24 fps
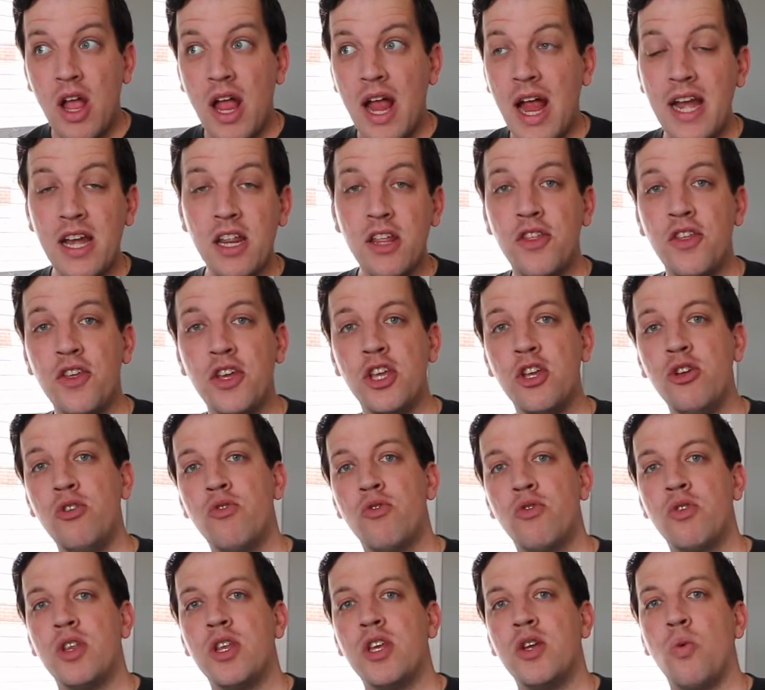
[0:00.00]
anything you'd
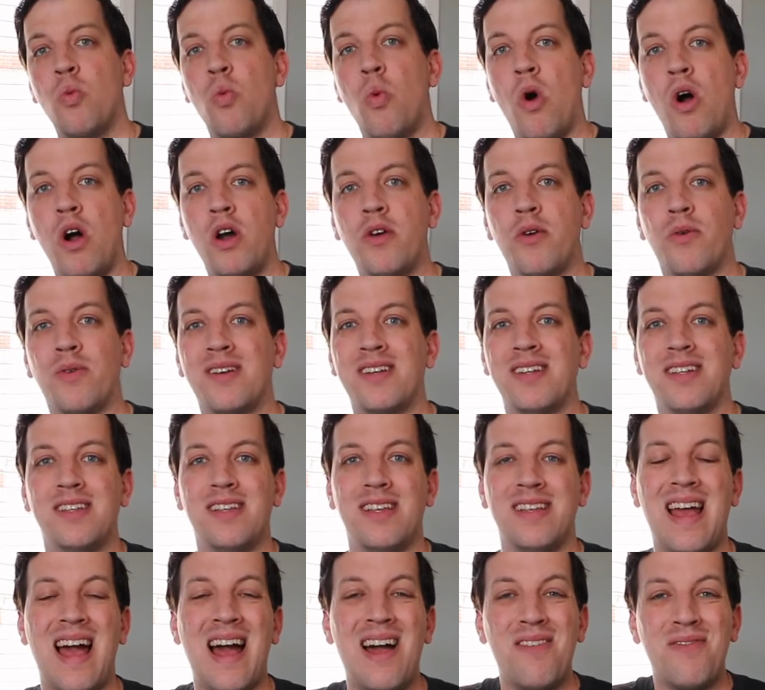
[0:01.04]
really want
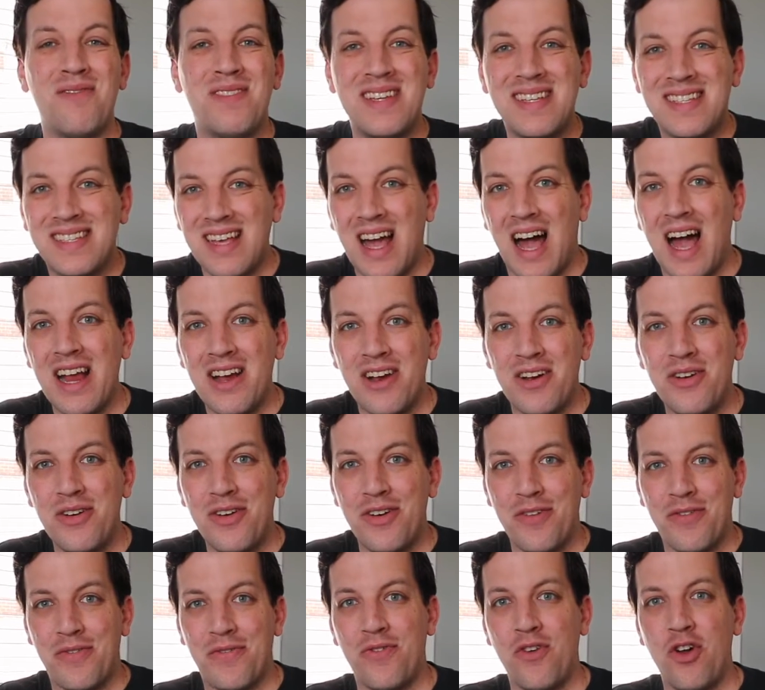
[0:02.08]
or have
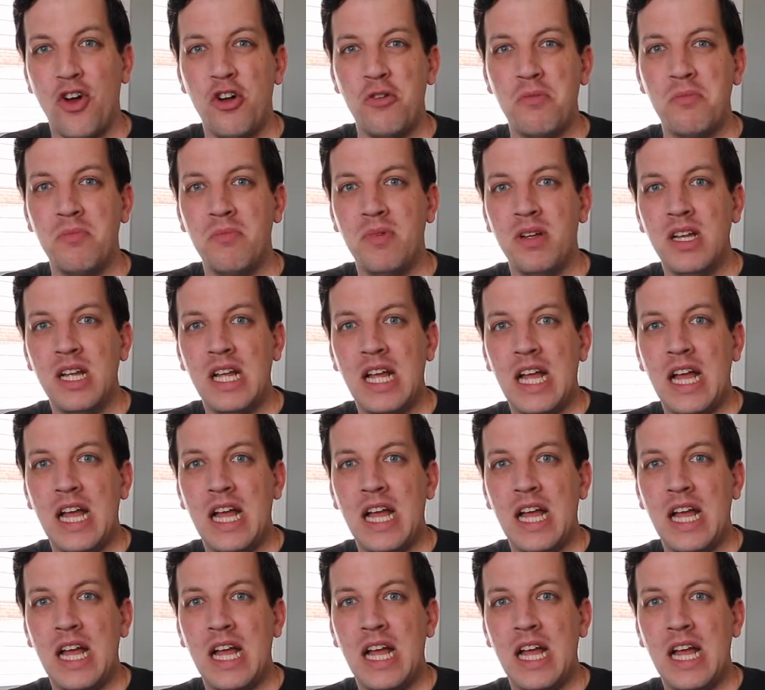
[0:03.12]
desired from